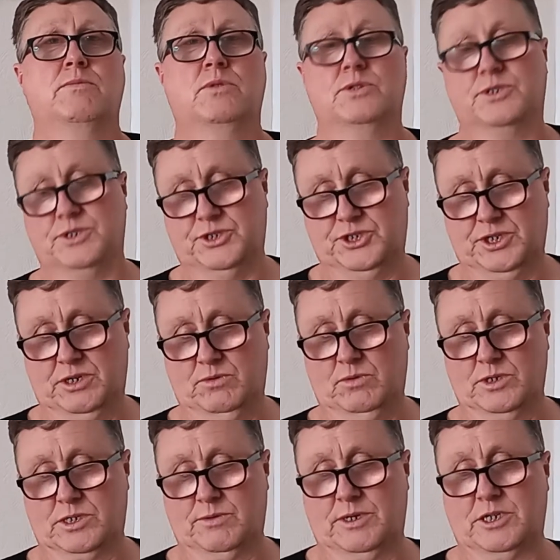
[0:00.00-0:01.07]
He wasn't sure
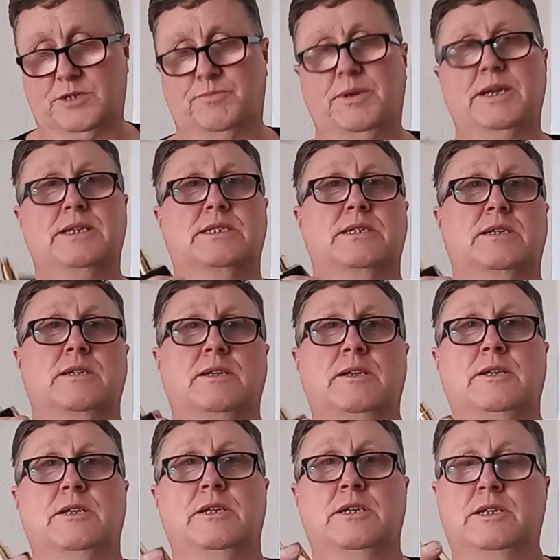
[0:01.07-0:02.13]
what to expect.
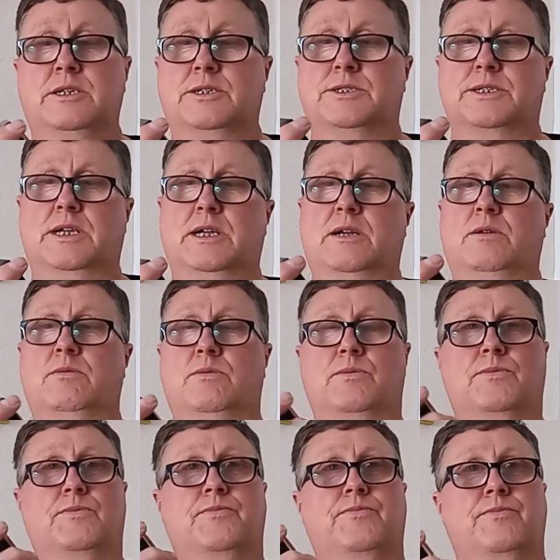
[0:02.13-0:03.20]
So
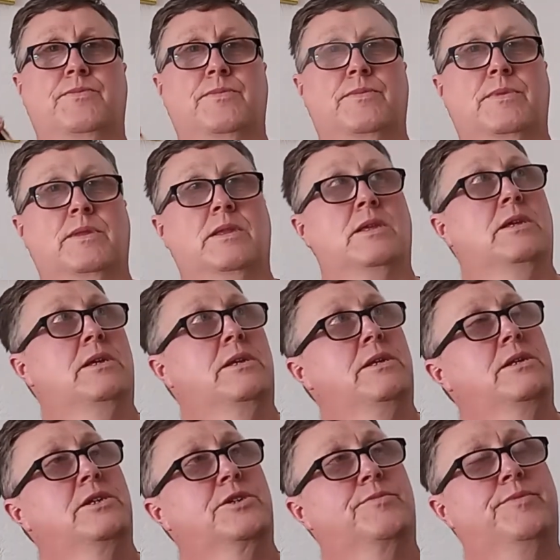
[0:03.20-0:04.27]

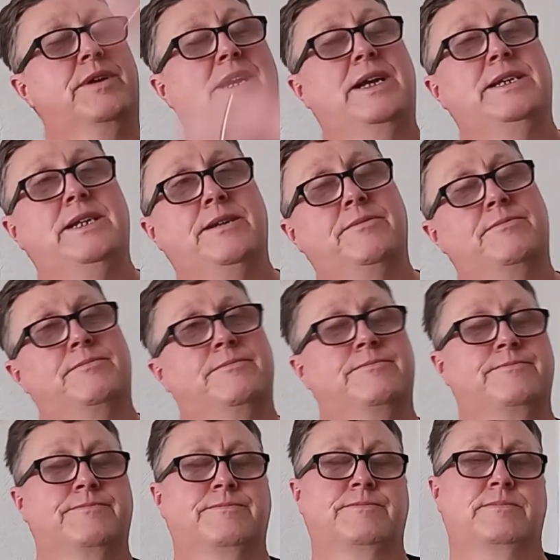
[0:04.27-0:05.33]
sprayed it
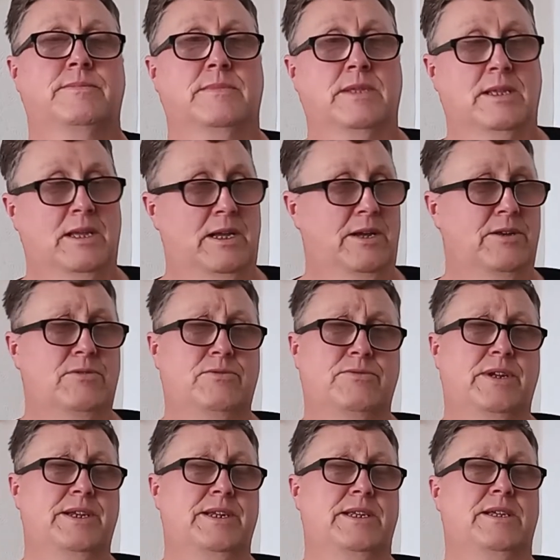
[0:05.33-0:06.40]
and
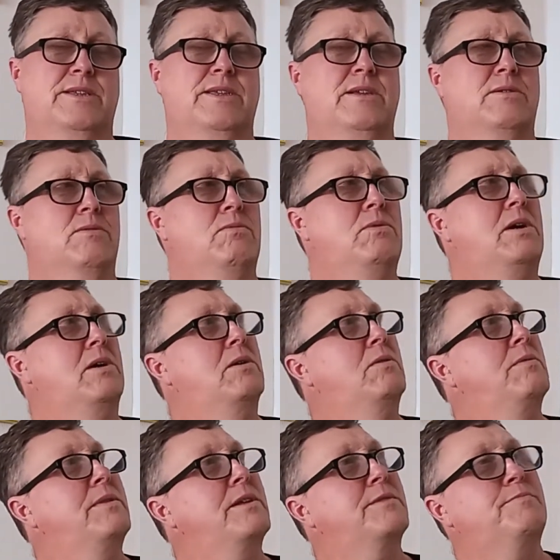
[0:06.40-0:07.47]
already you think, wow,
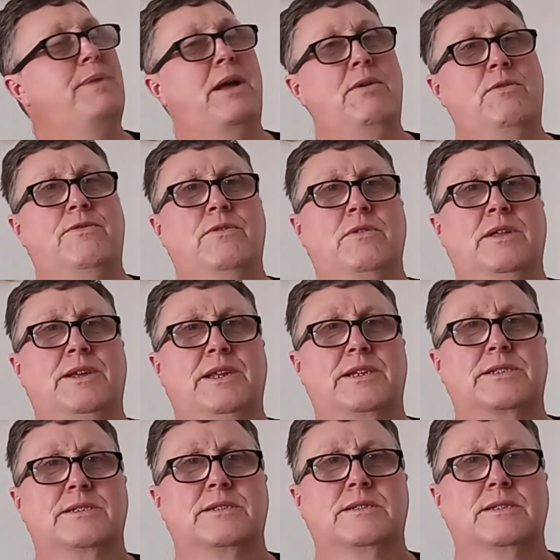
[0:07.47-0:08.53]
that's powerful that
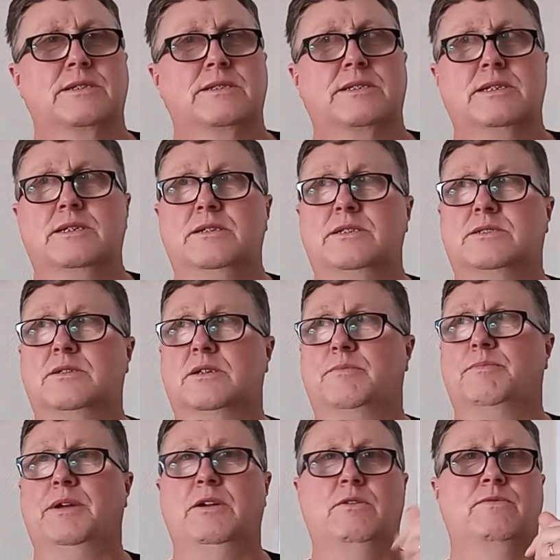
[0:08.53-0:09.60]
is. You know, it's got a
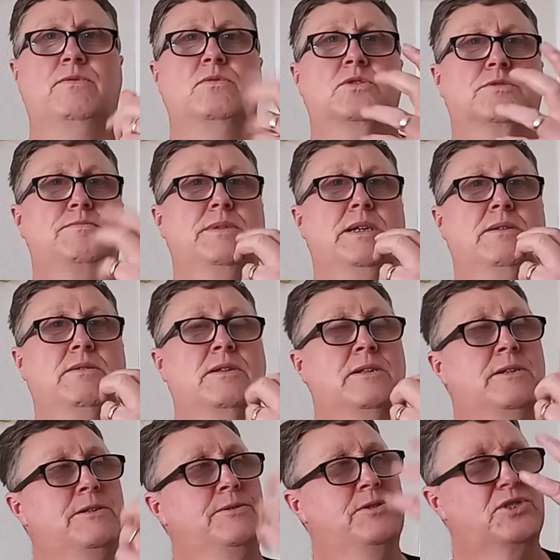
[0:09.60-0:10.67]
powerful smell.
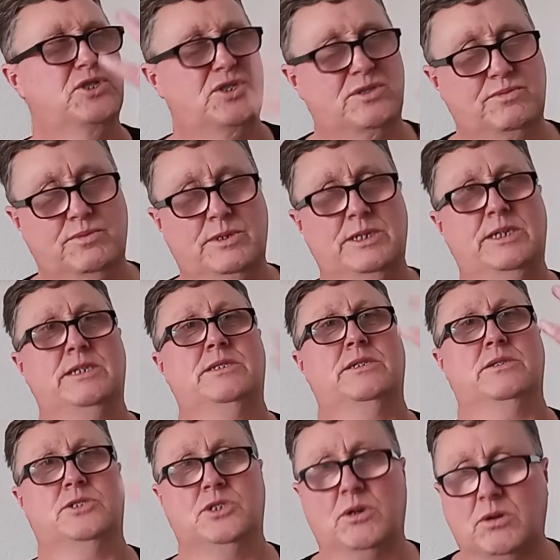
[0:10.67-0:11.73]
Sweet,
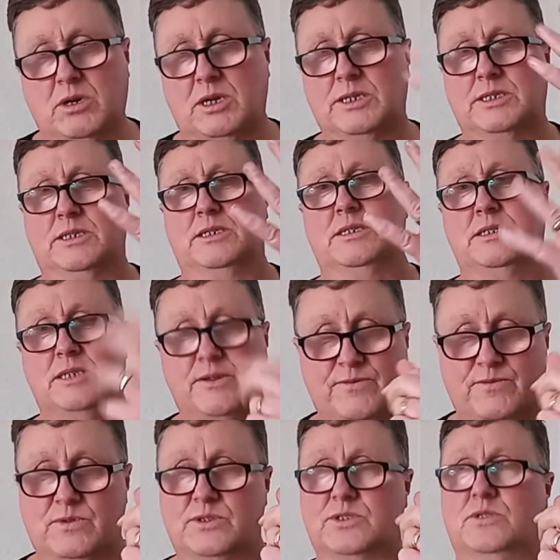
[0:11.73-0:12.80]
chocolatey,
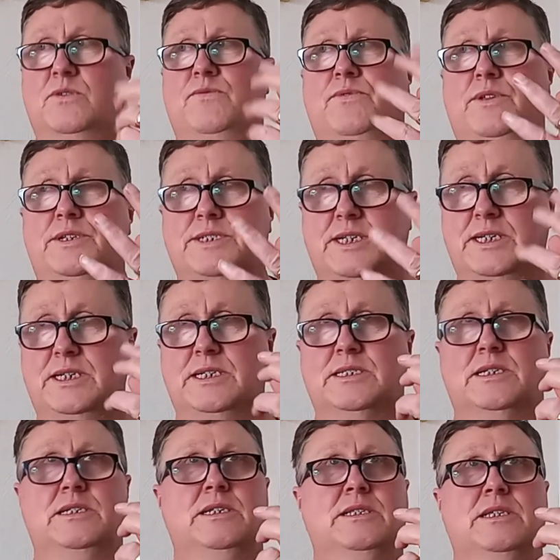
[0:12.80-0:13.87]
different stuff that's in it.
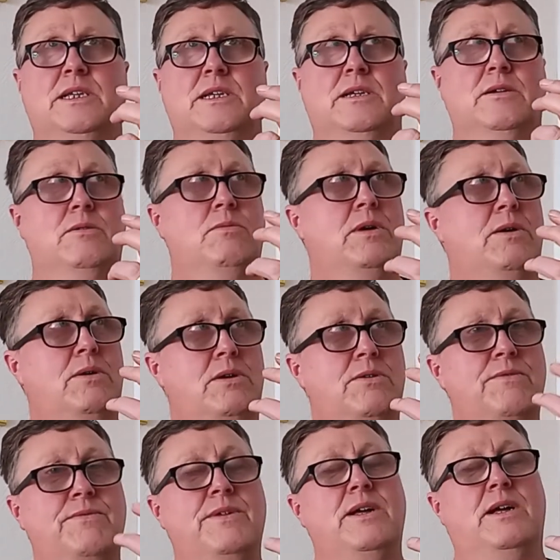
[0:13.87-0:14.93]
You think, wow, I
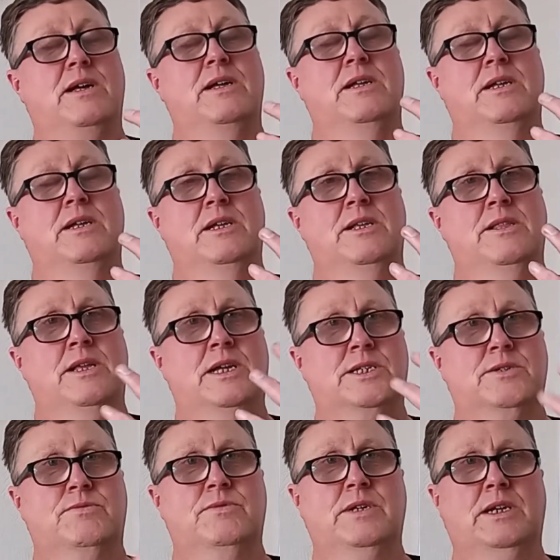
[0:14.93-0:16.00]
love that.
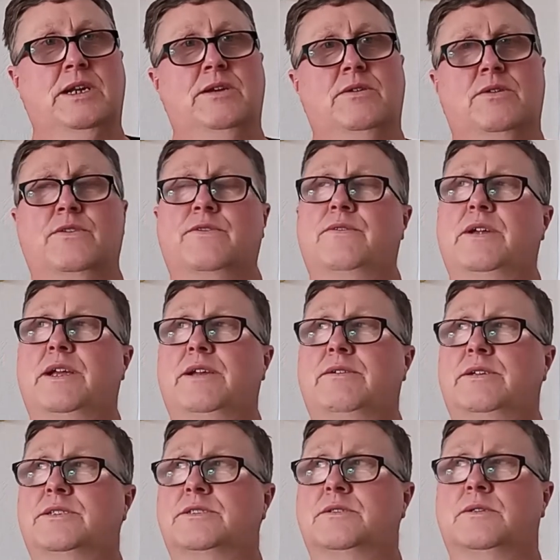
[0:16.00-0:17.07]
That's a really nice
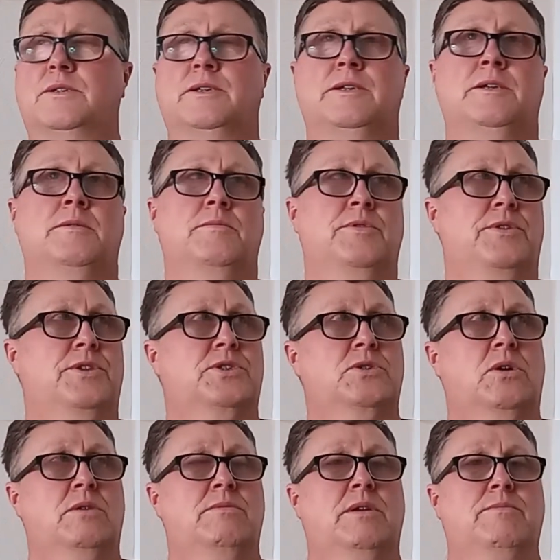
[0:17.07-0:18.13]
fragrance. But at the
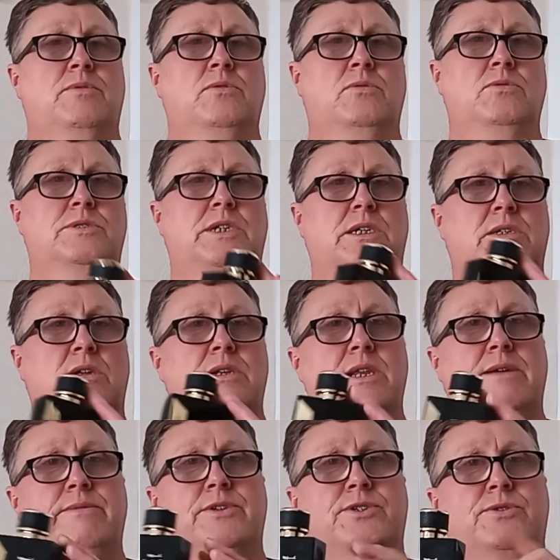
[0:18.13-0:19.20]
time when I bought it, I'd
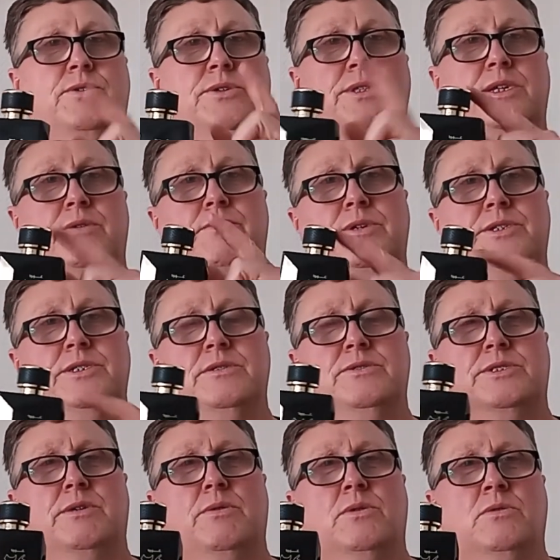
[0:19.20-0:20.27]
never tried the original,
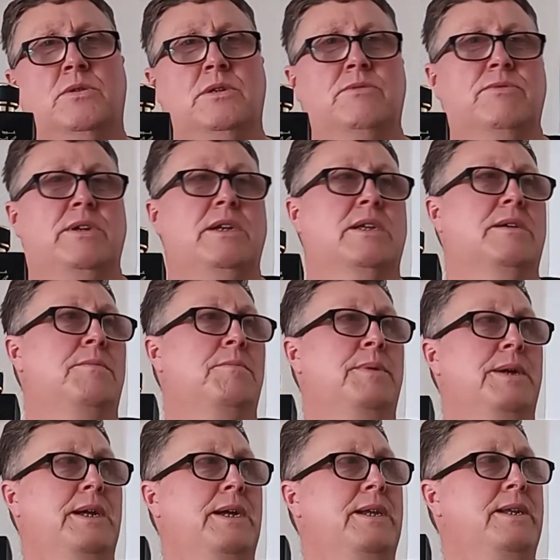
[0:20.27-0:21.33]
so I couldn't really
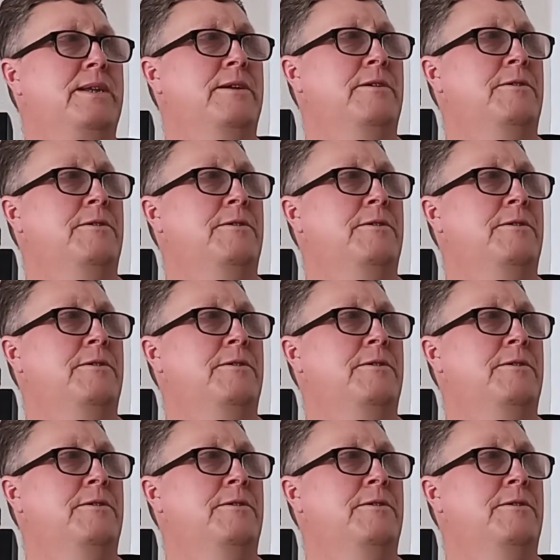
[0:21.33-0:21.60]
compare it.